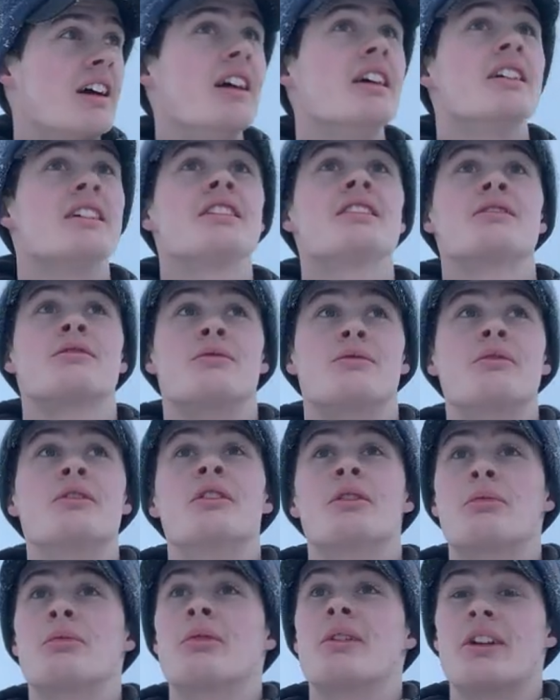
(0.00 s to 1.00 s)
It's
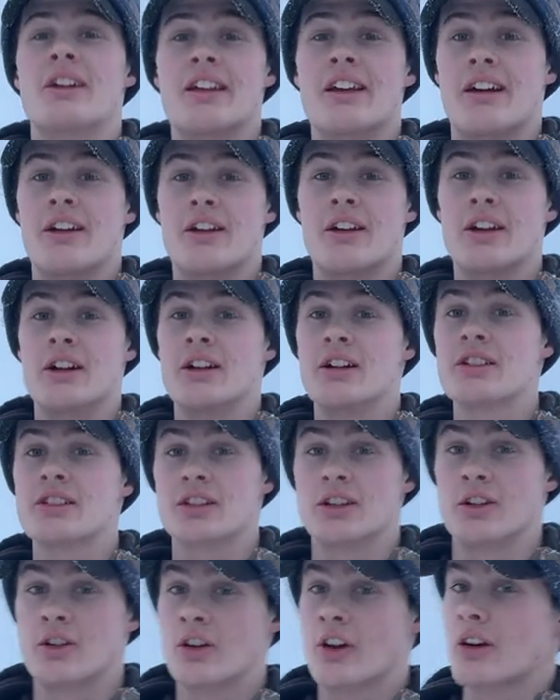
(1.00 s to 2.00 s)
real pretty out here. It's
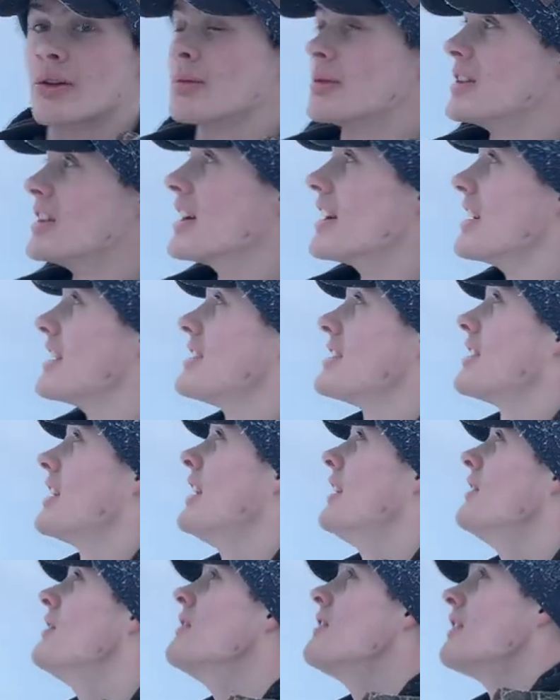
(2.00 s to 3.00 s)
incredibly nice.
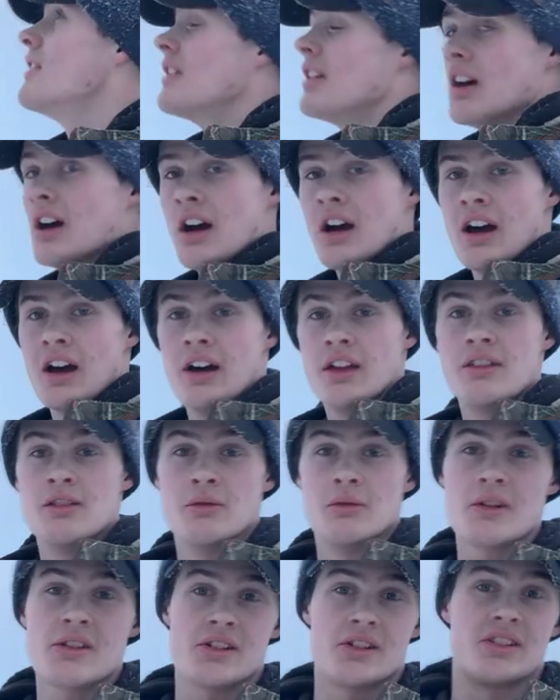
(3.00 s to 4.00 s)
The
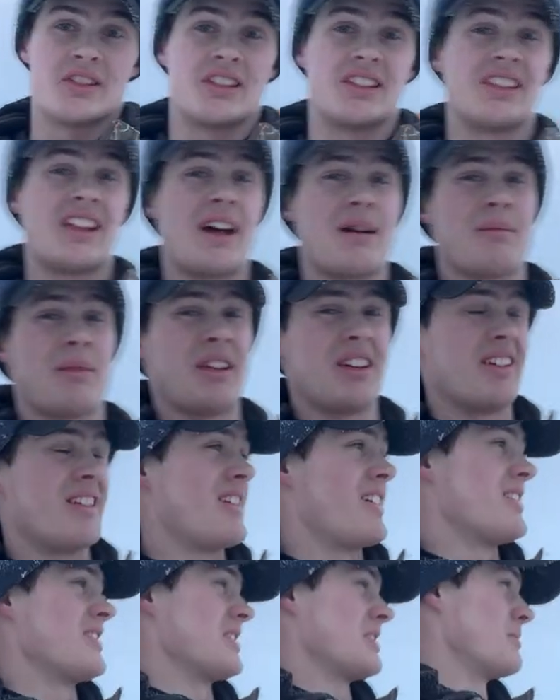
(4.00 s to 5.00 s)
weather is a lot better than
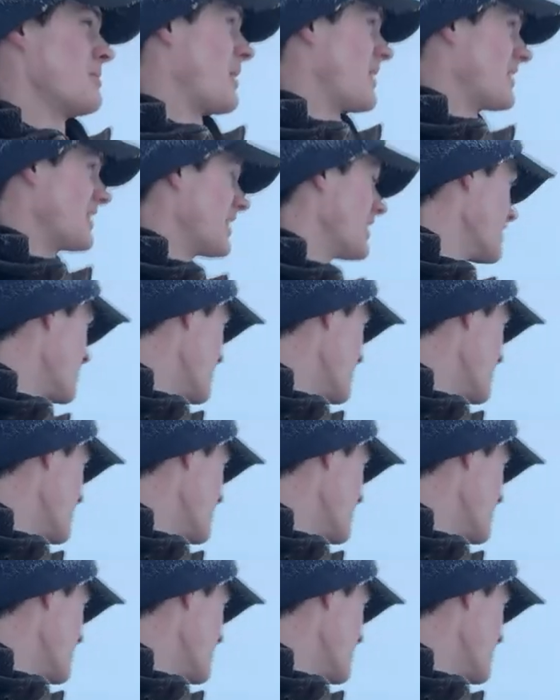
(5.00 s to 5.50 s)
I was expecting.